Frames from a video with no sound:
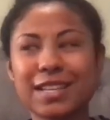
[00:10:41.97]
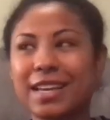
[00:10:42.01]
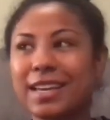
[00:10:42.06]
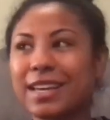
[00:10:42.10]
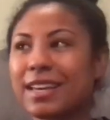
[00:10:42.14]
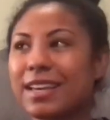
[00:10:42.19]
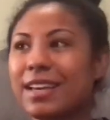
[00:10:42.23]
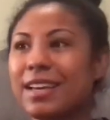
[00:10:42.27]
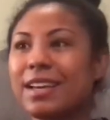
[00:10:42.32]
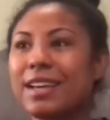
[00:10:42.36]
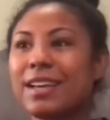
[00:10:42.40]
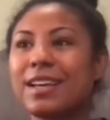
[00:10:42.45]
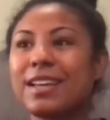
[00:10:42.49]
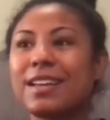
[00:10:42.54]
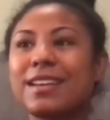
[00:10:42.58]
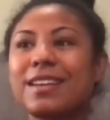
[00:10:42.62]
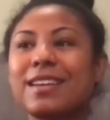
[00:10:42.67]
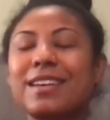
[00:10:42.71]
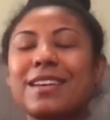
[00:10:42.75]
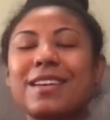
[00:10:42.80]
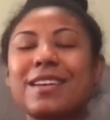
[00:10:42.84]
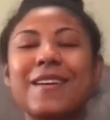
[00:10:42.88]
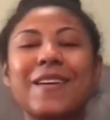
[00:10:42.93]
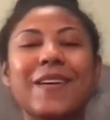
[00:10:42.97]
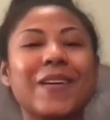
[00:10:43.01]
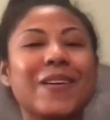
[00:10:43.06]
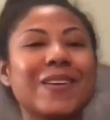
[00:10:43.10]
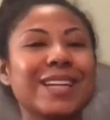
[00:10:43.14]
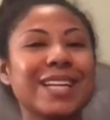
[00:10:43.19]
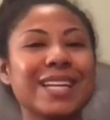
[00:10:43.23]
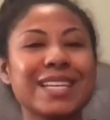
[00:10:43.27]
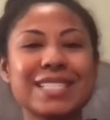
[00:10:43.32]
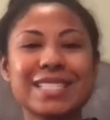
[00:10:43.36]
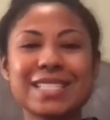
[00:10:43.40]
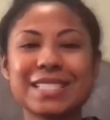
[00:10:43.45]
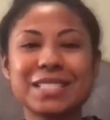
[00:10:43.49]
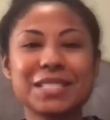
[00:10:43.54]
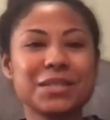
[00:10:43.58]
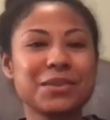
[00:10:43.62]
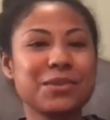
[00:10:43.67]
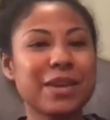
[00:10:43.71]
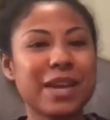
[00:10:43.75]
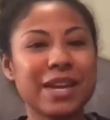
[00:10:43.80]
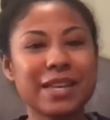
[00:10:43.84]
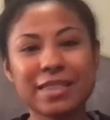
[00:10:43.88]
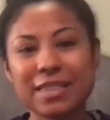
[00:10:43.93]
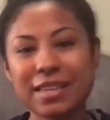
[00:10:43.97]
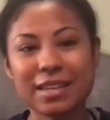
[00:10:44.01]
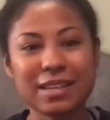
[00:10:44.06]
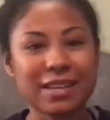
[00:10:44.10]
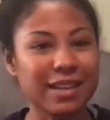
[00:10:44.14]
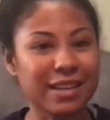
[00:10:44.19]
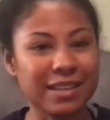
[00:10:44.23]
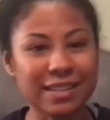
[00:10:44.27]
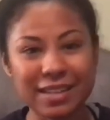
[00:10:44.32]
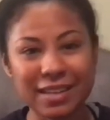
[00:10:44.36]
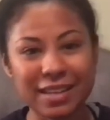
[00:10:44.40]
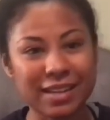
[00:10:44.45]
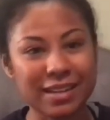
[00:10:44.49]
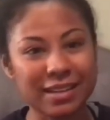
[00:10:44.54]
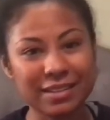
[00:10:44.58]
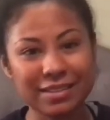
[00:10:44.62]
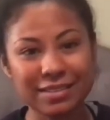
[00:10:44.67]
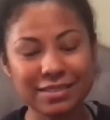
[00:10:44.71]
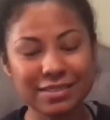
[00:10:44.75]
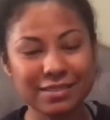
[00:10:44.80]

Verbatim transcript: Like, no, let's, you can't think like that.